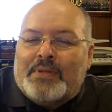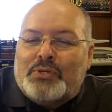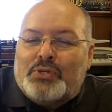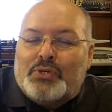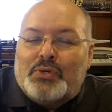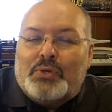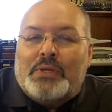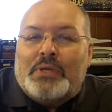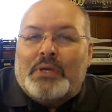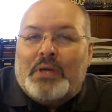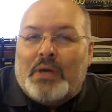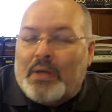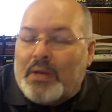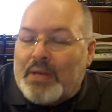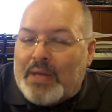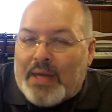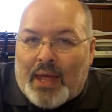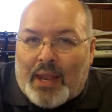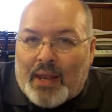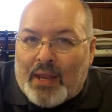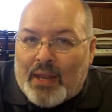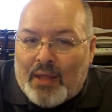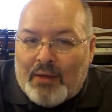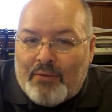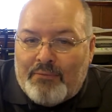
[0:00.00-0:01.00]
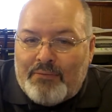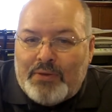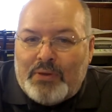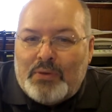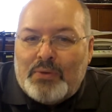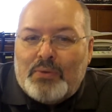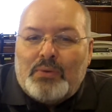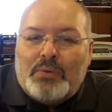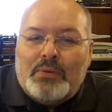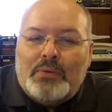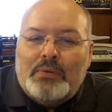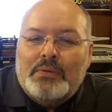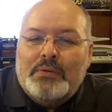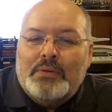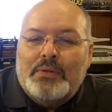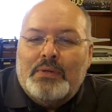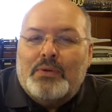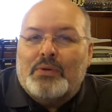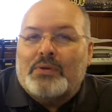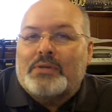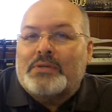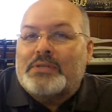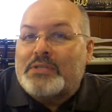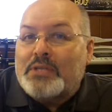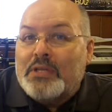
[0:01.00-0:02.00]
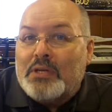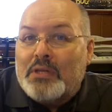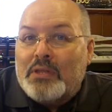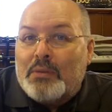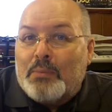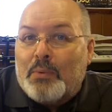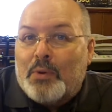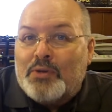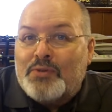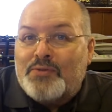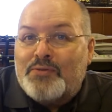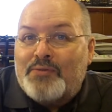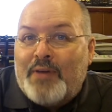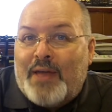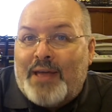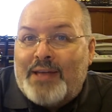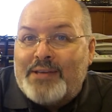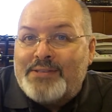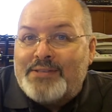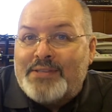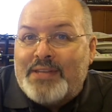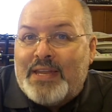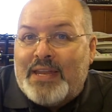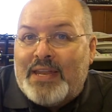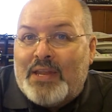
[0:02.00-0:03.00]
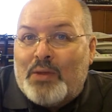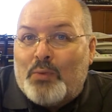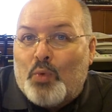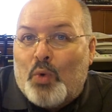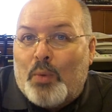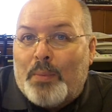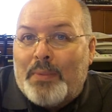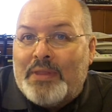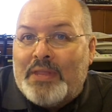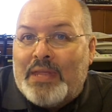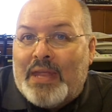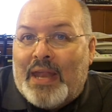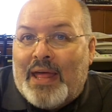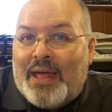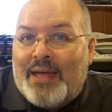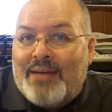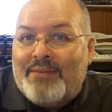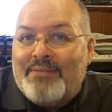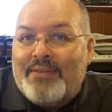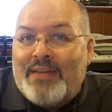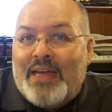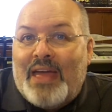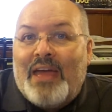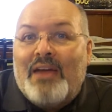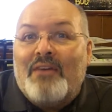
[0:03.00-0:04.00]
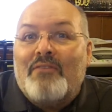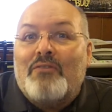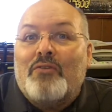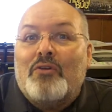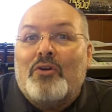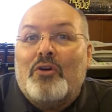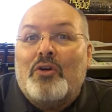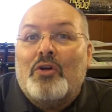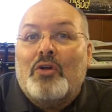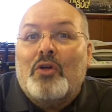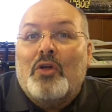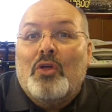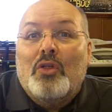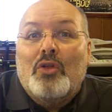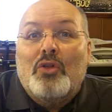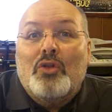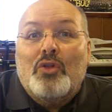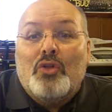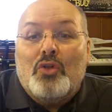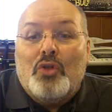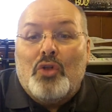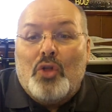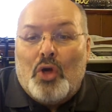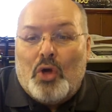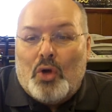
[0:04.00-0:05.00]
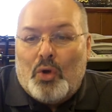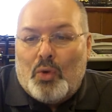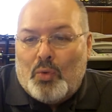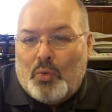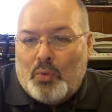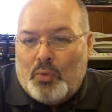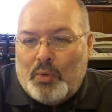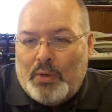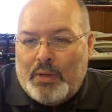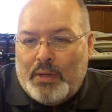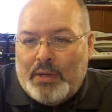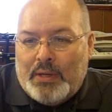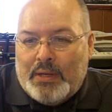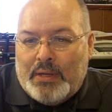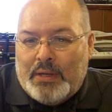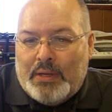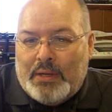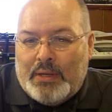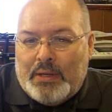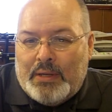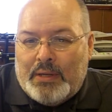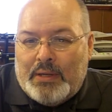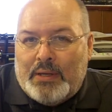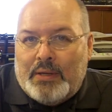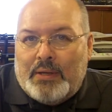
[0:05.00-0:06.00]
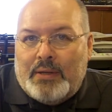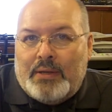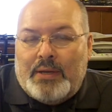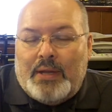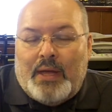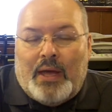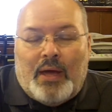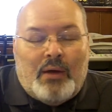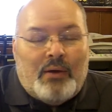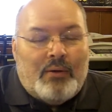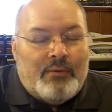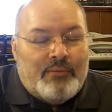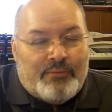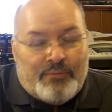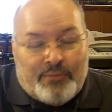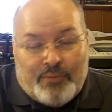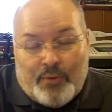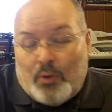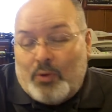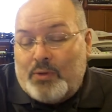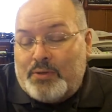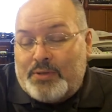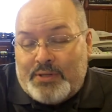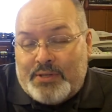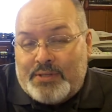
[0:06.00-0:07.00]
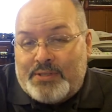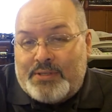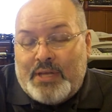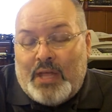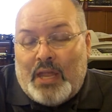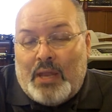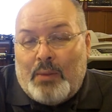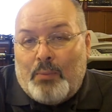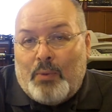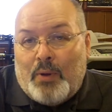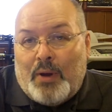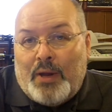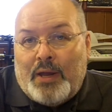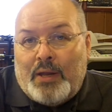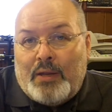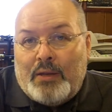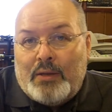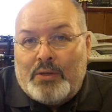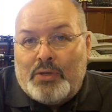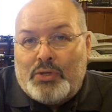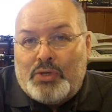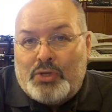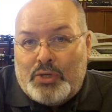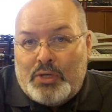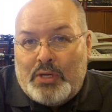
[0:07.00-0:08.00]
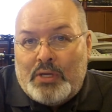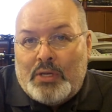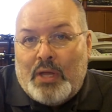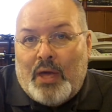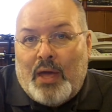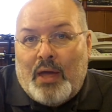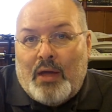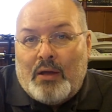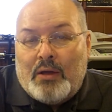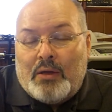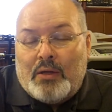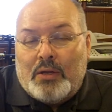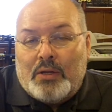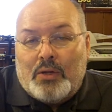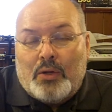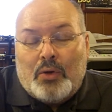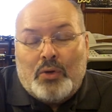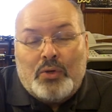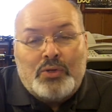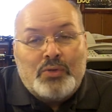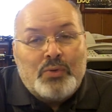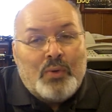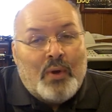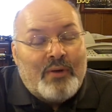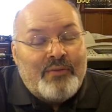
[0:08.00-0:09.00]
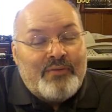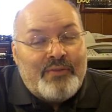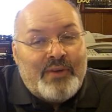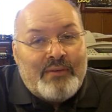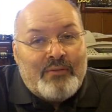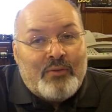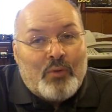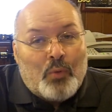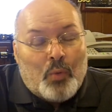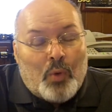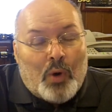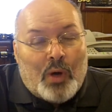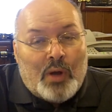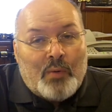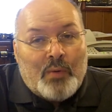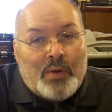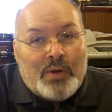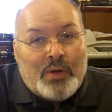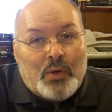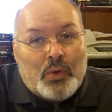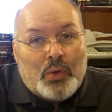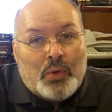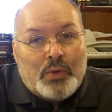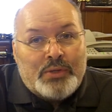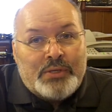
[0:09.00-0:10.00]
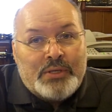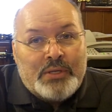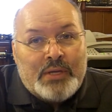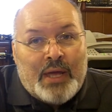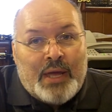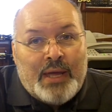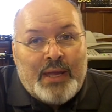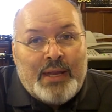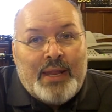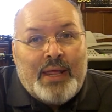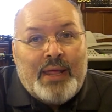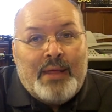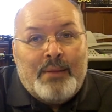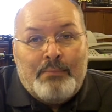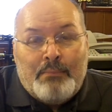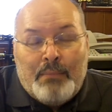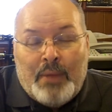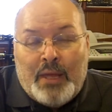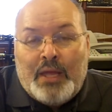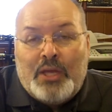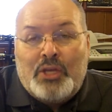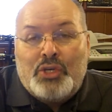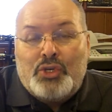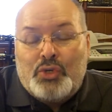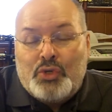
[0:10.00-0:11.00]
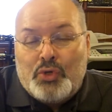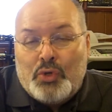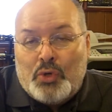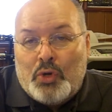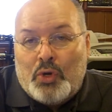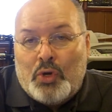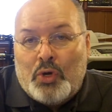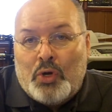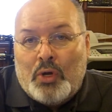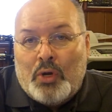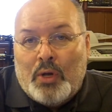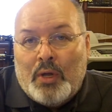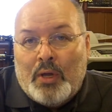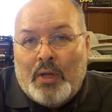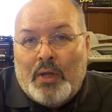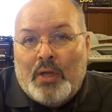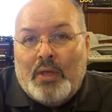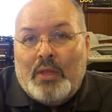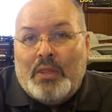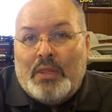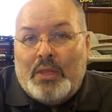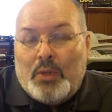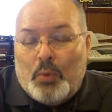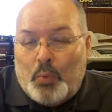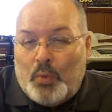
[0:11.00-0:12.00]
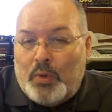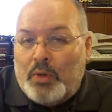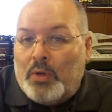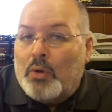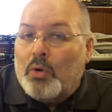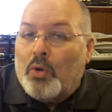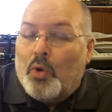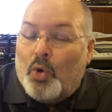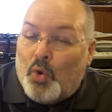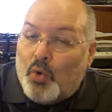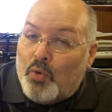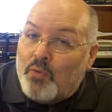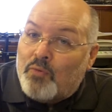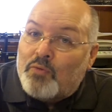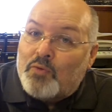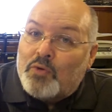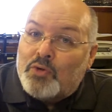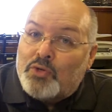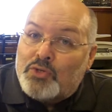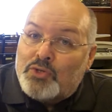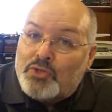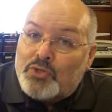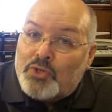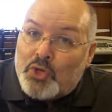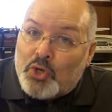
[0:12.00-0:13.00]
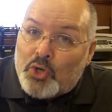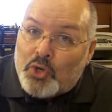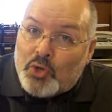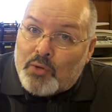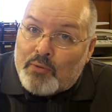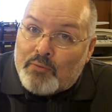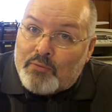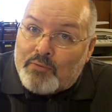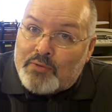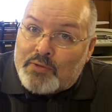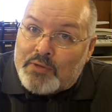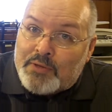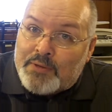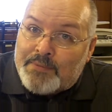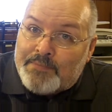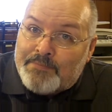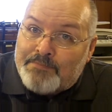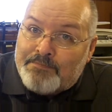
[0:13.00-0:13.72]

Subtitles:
Julie, honey, I love you. You're still the most fascinating woman that I have ever known. Now, folks, to celebrate, she and I are going to go to our favorite watering hole tonight and make sure that we are overserved.